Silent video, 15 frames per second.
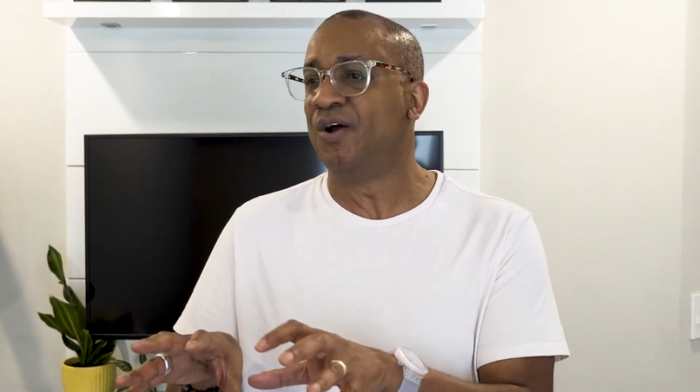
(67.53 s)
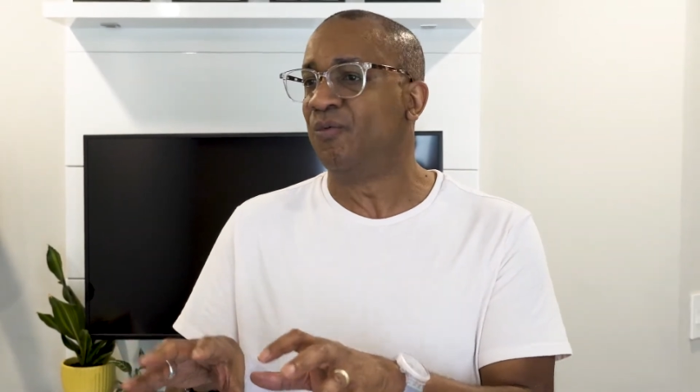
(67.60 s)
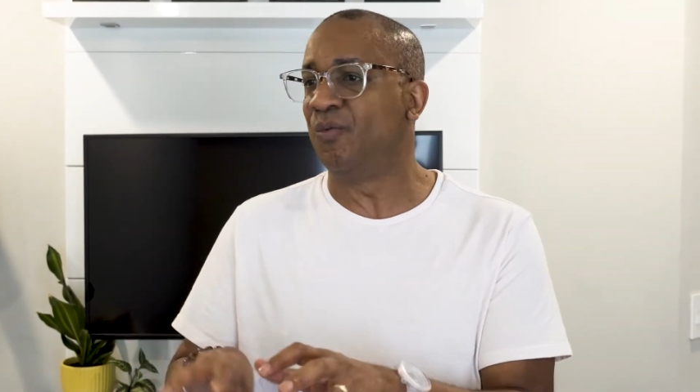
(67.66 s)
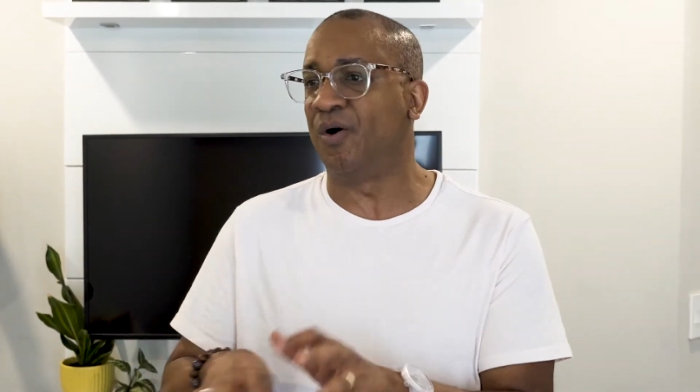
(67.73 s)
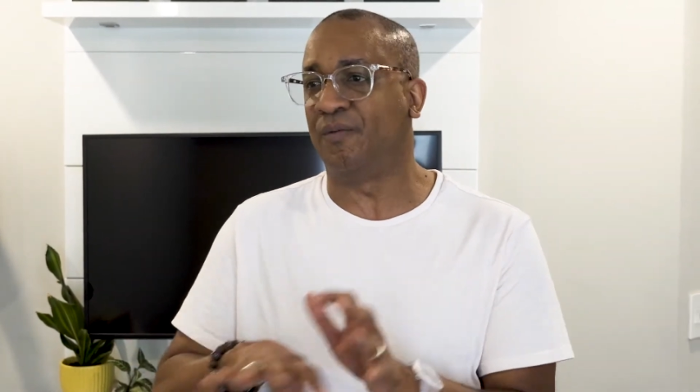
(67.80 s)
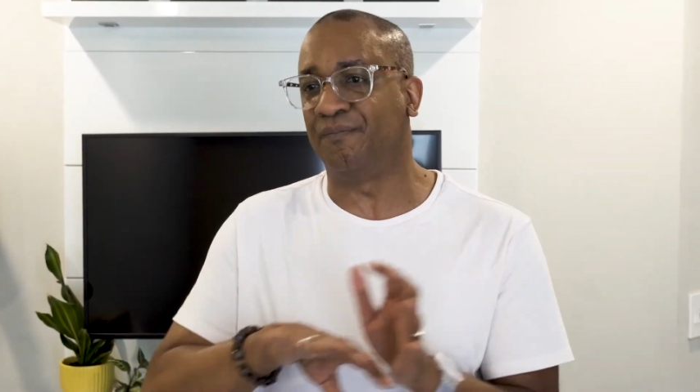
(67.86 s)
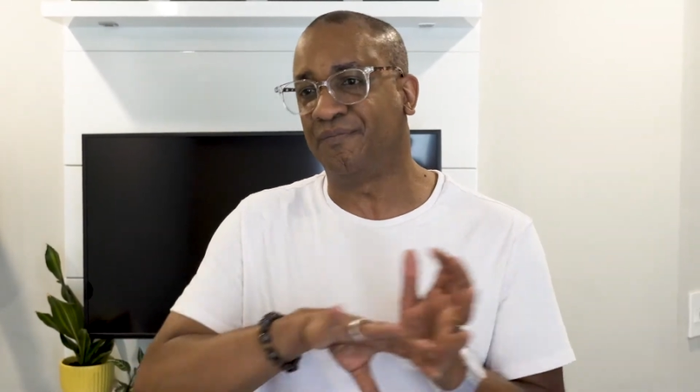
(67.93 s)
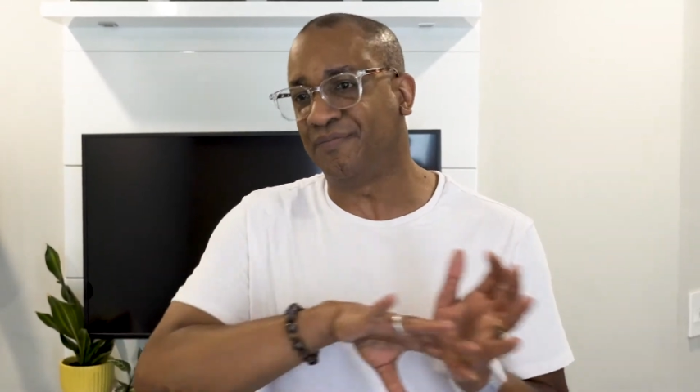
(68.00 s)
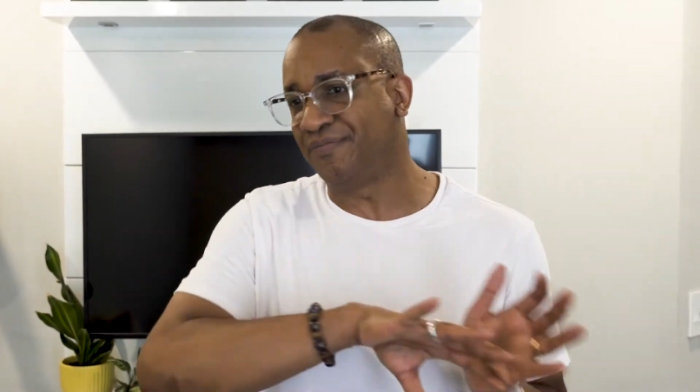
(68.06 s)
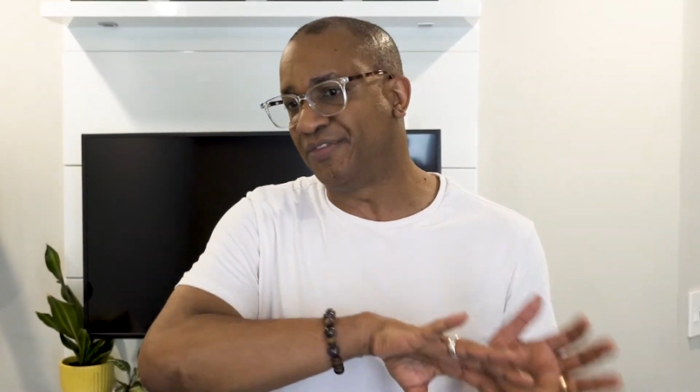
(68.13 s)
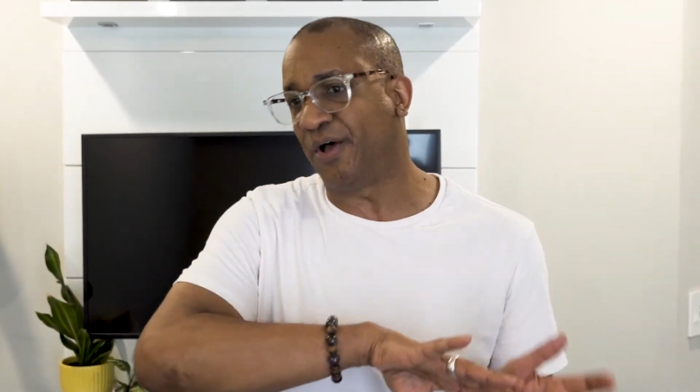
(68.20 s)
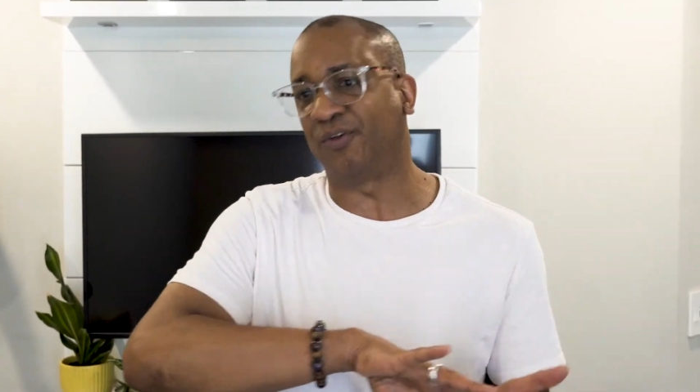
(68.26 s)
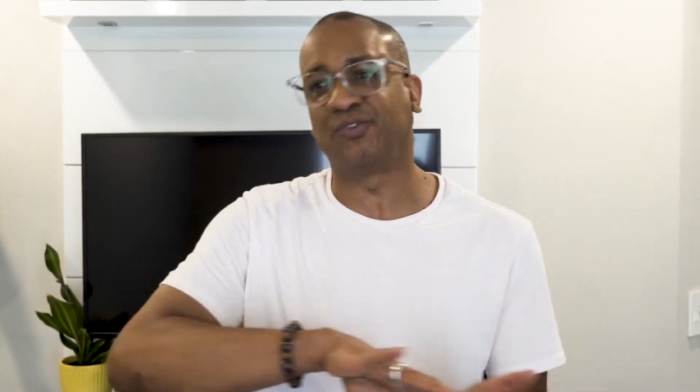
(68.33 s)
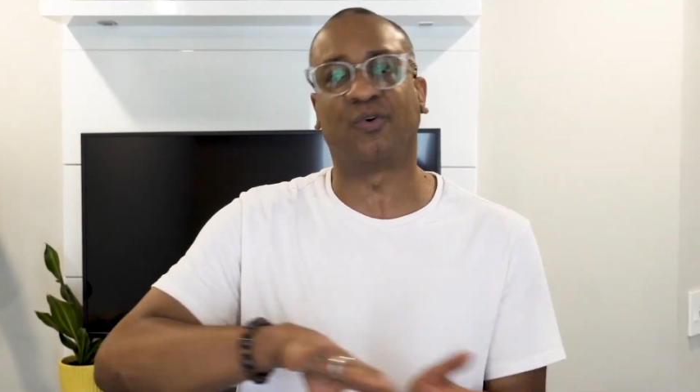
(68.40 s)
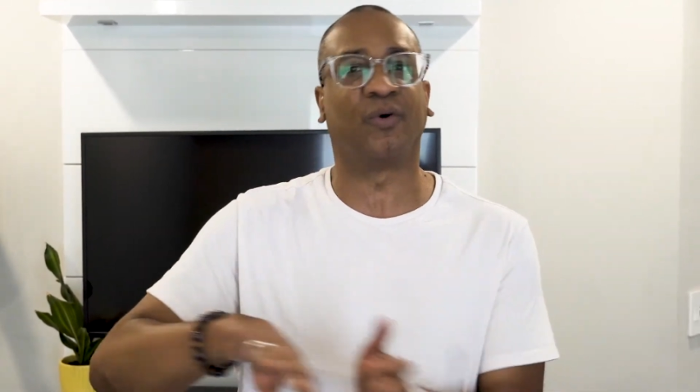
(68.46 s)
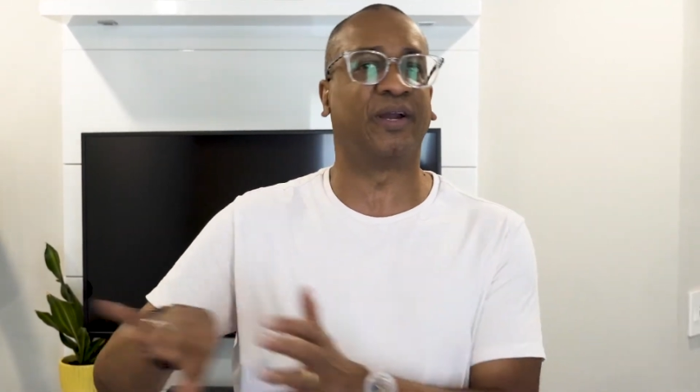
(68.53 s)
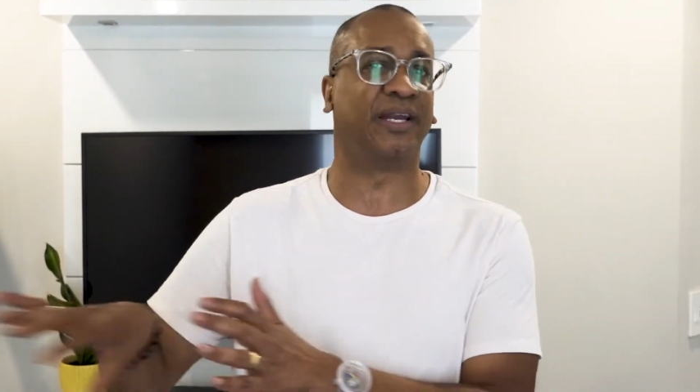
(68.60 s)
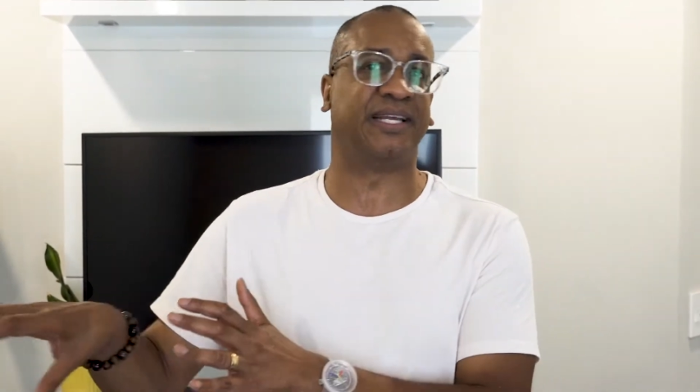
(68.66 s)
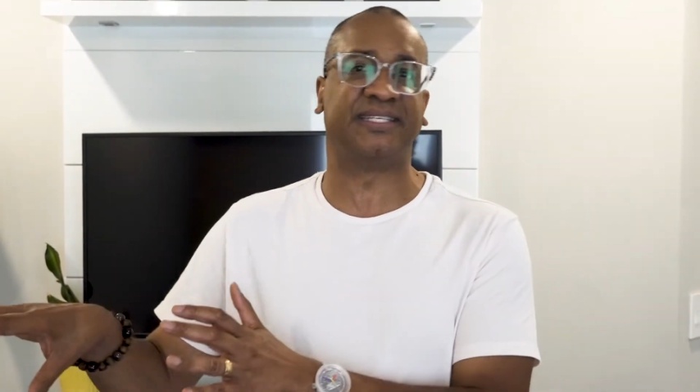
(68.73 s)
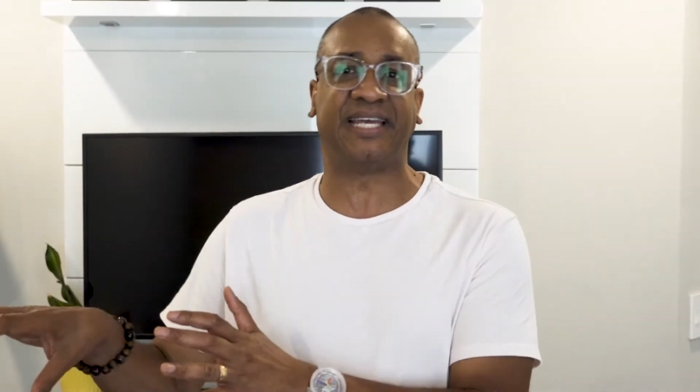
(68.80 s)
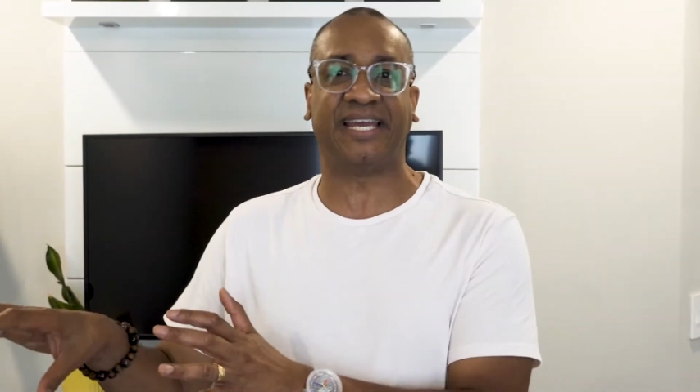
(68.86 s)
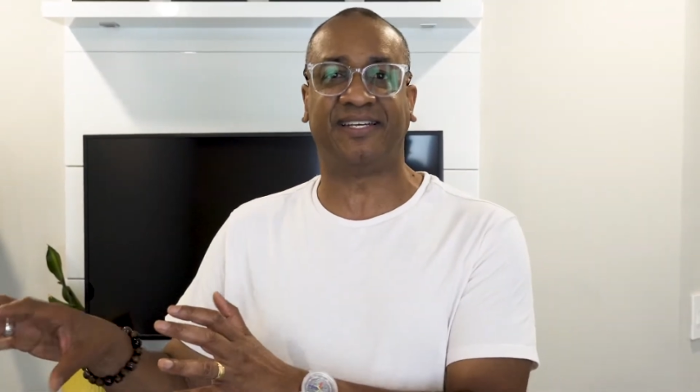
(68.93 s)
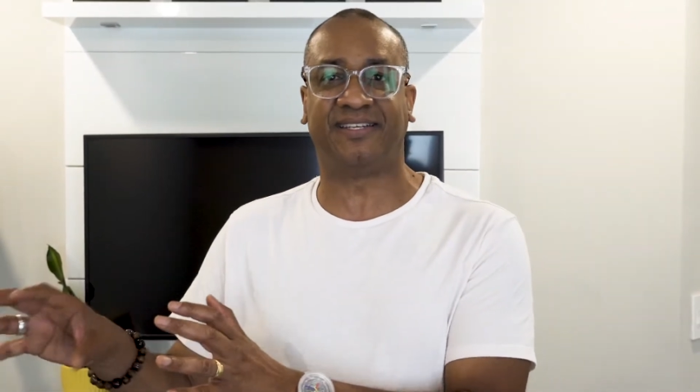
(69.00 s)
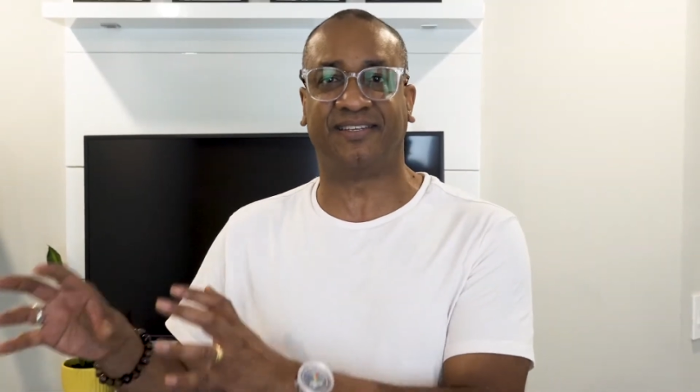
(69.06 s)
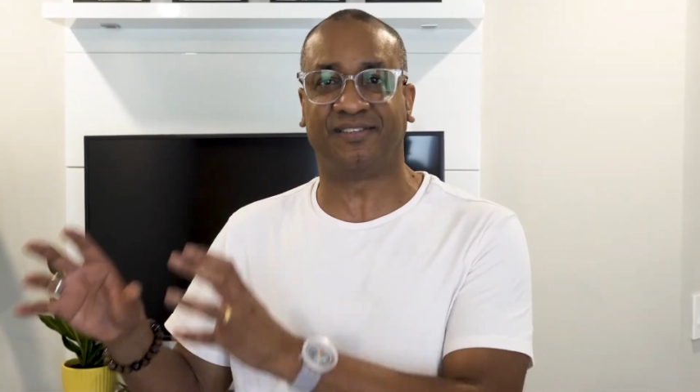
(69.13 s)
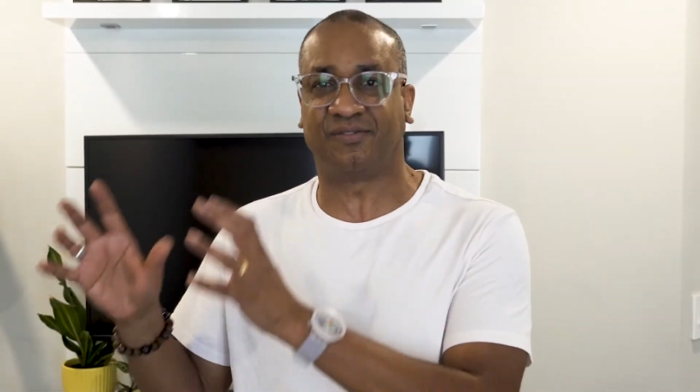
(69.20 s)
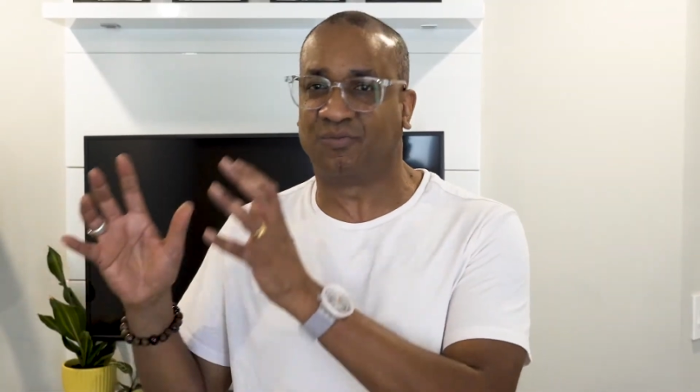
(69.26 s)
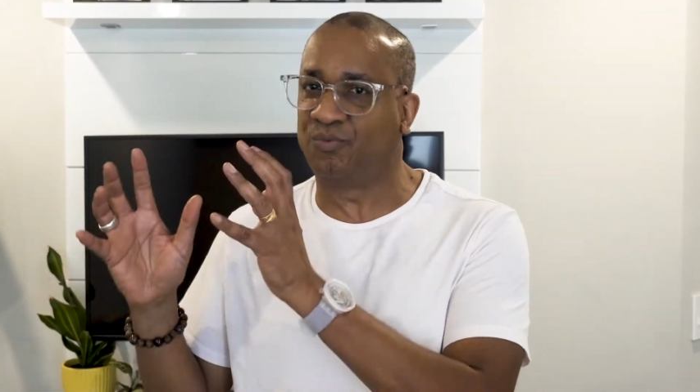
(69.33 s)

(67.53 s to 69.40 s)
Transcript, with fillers: Well, those organizations